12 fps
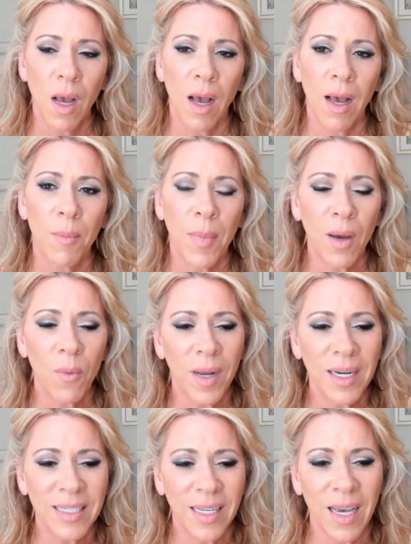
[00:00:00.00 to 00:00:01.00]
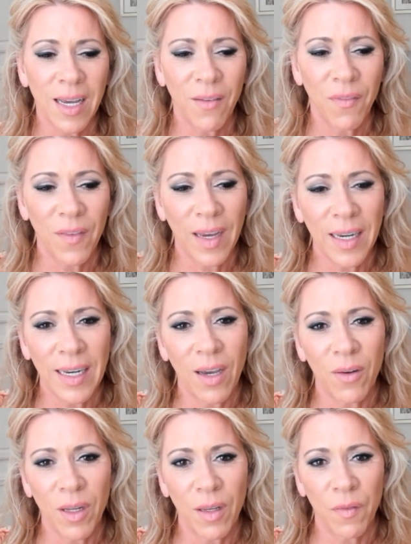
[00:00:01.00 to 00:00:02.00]
I wanted to kind of find
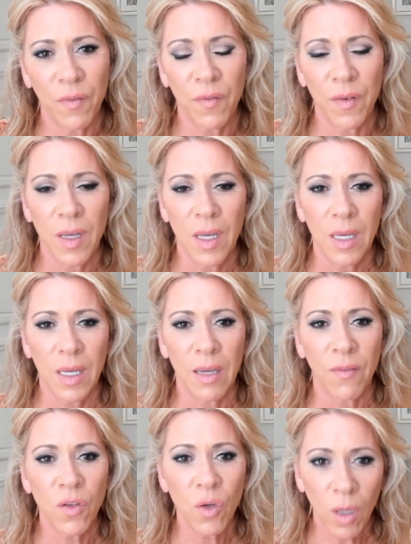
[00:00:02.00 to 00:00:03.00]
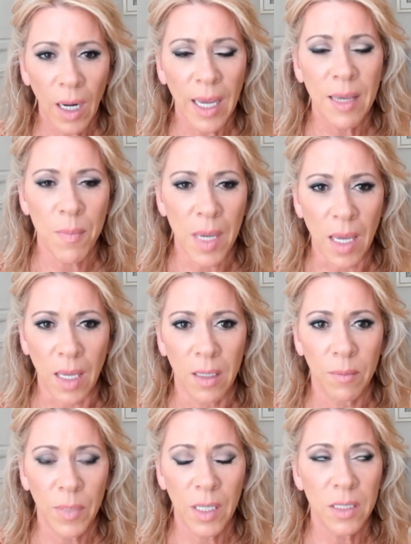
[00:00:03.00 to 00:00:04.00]
out if you're like me,
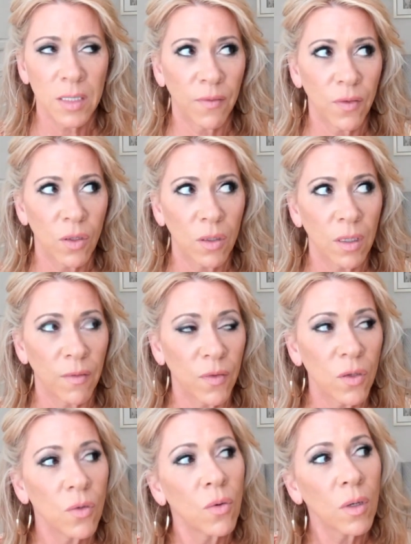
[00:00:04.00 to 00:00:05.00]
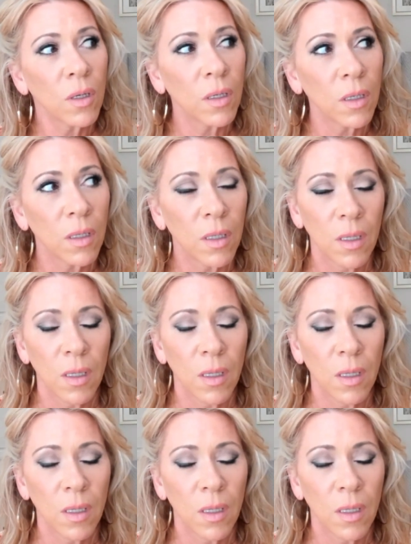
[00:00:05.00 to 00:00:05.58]
because if you're